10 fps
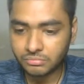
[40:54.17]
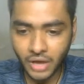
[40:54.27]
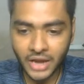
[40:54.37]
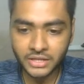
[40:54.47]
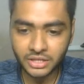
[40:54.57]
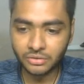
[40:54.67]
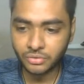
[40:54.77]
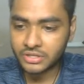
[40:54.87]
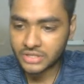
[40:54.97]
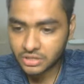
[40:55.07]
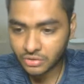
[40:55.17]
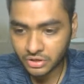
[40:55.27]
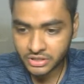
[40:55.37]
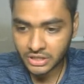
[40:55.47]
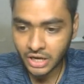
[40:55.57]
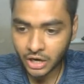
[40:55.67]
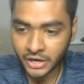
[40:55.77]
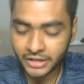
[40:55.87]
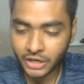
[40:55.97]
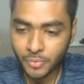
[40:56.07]
anything you can say. So see, now
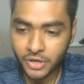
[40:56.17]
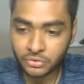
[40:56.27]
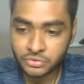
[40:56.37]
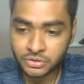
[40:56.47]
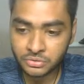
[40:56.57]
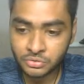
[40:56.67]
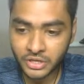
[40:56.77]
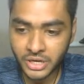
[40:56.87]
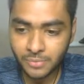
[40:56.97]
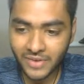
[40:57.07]
right now my username